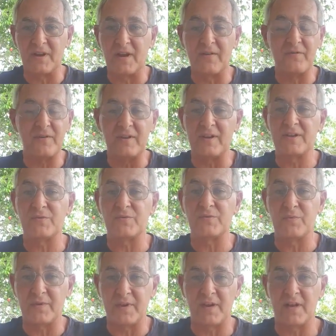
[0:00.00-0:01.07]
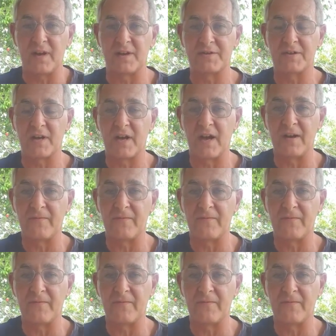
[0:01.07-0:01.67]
everything is within us, okay